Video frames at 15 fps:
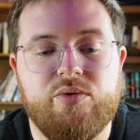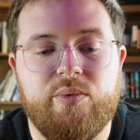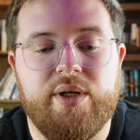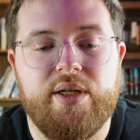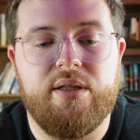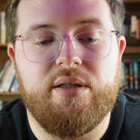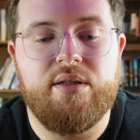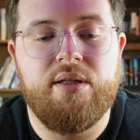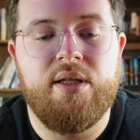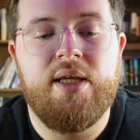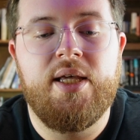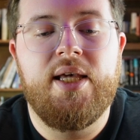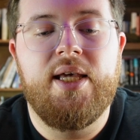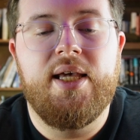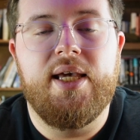with
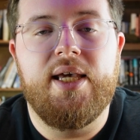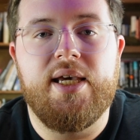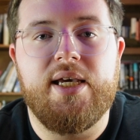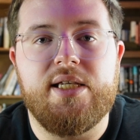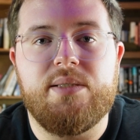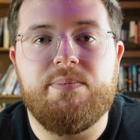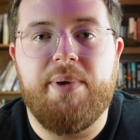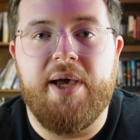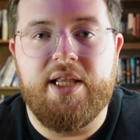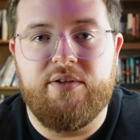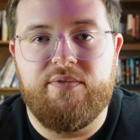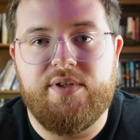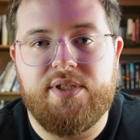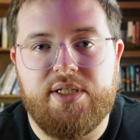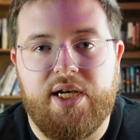is
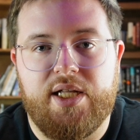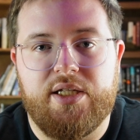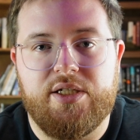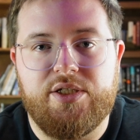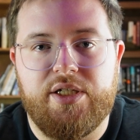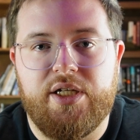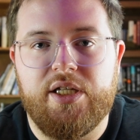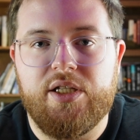pathophysiology.